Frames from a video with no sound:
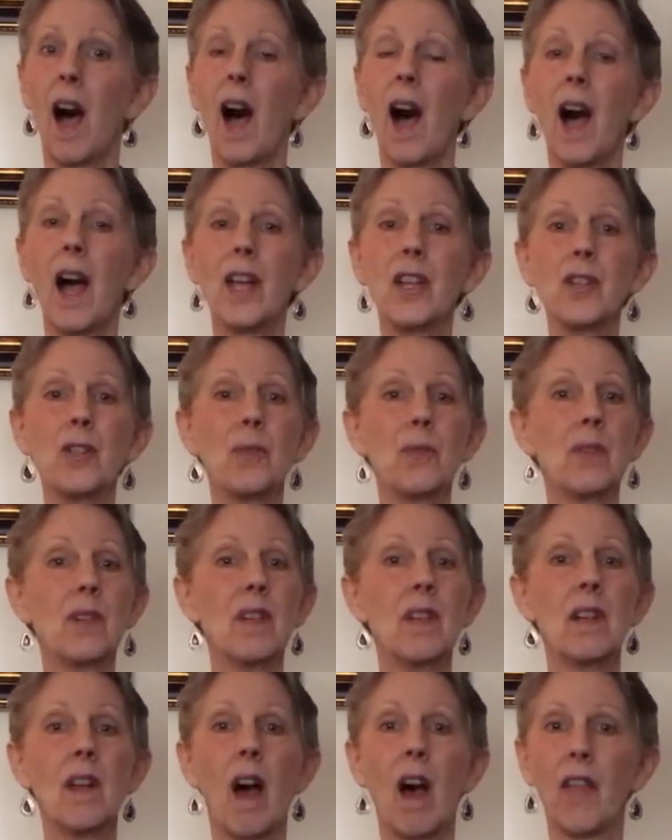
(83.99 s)
I knew
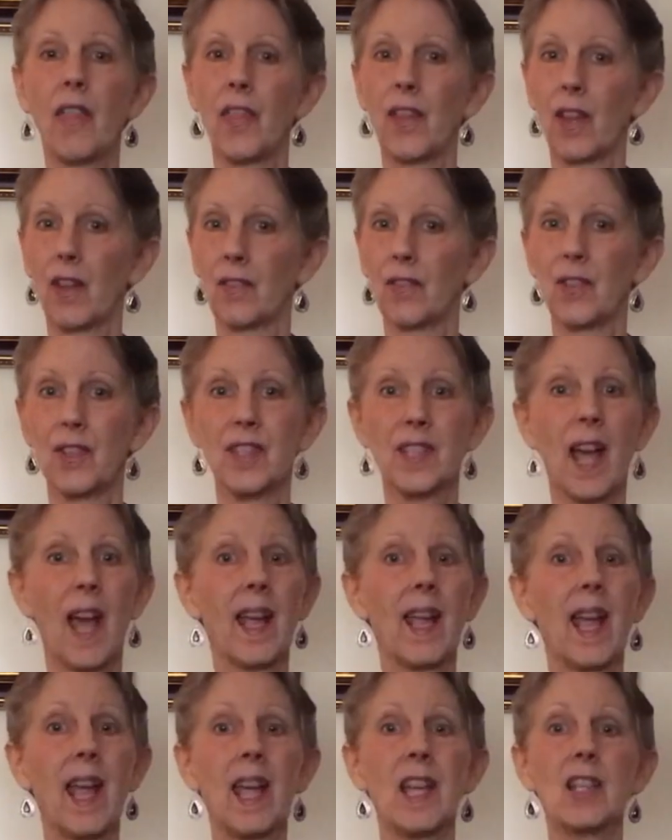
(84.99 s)
nothing for
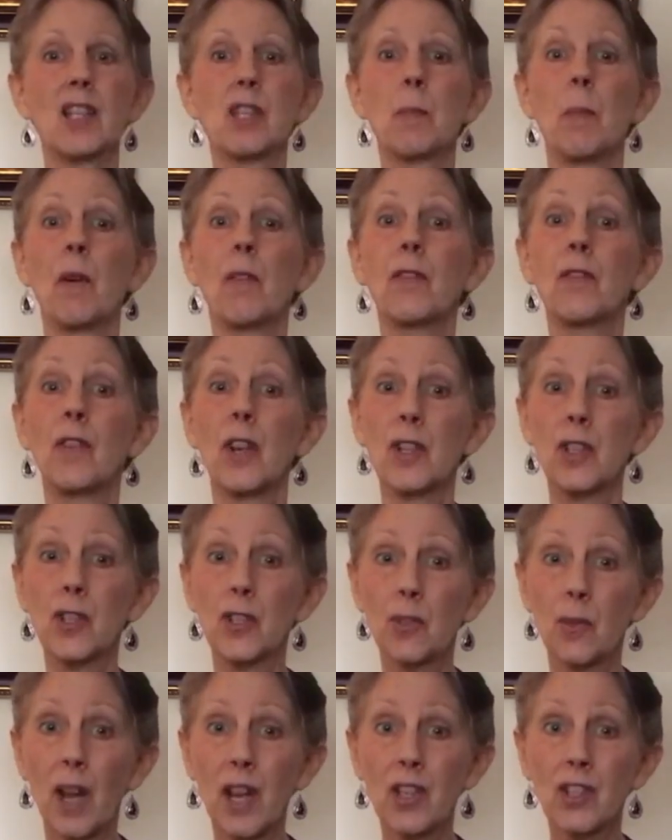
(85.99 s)
decades but
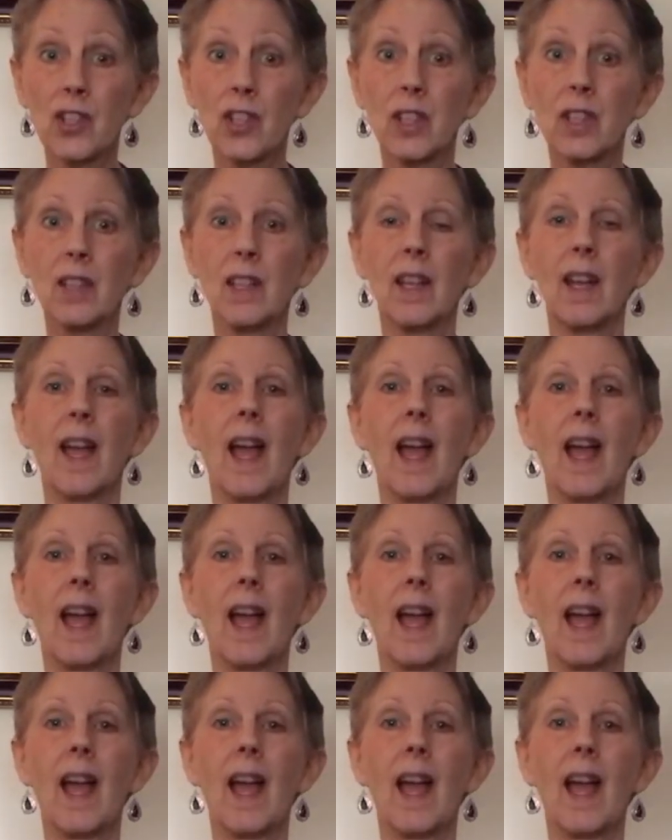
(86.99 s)
frustration